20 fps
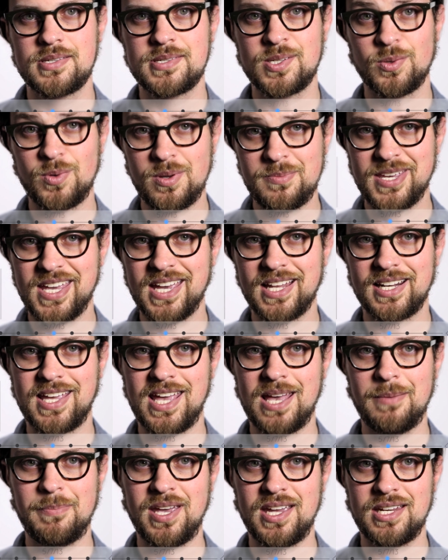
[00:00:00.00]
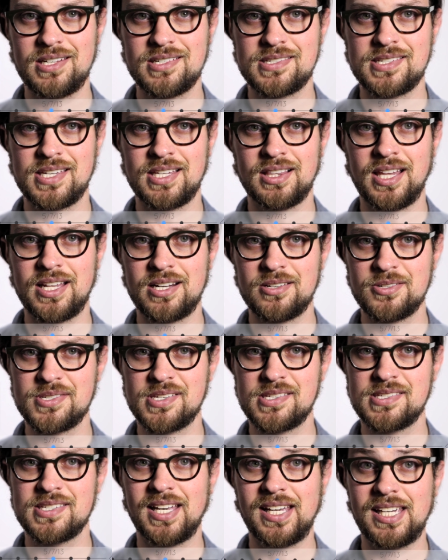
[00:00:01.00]
So we began a campaign to send letters
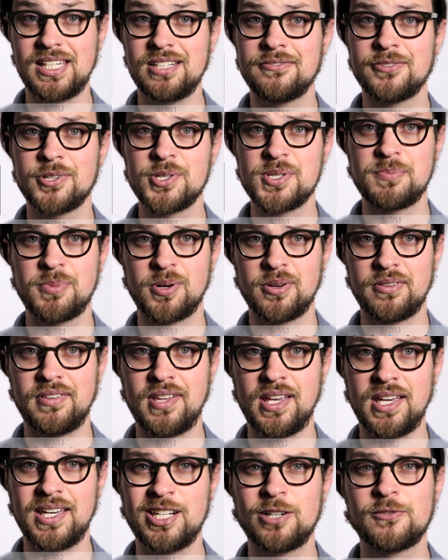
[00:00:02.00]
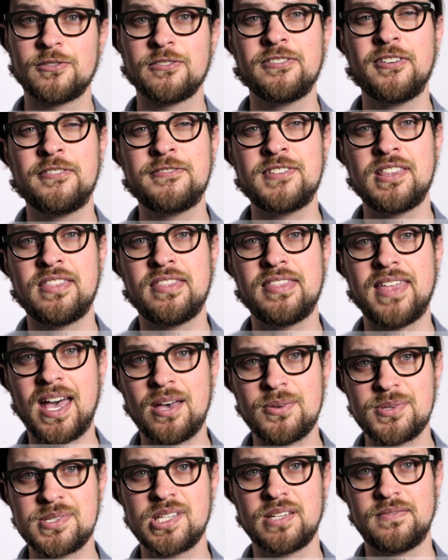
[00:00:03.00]
to Saeed for his birthday, and over
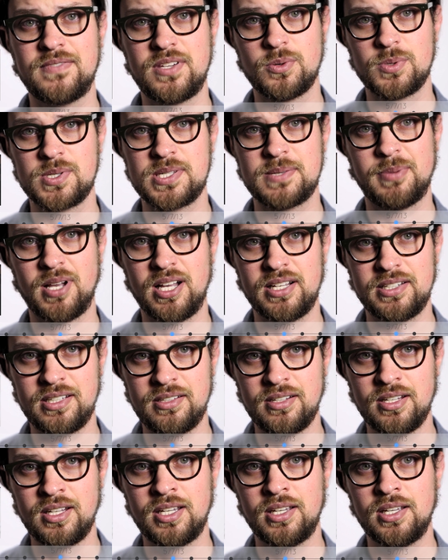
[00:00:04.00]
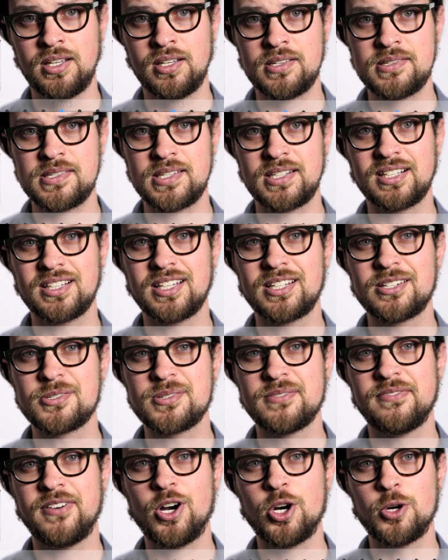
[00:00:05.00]
50,000 of you responded, sending
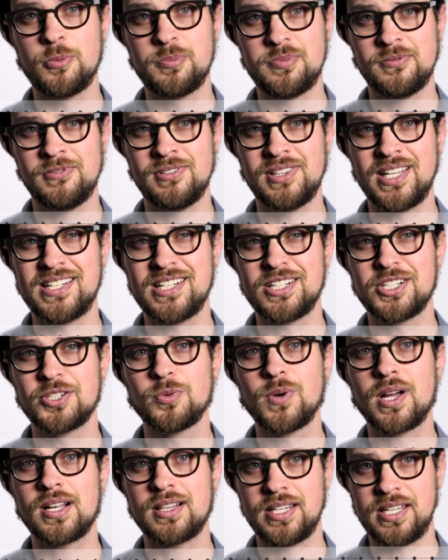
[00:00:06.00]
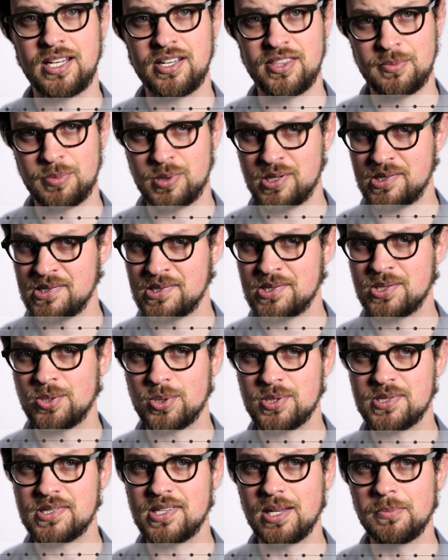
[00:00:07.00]
letters of hope landing directly on the prison's
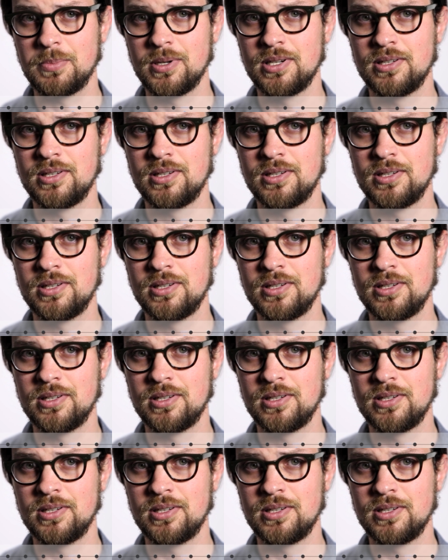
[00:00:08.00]
doorstep.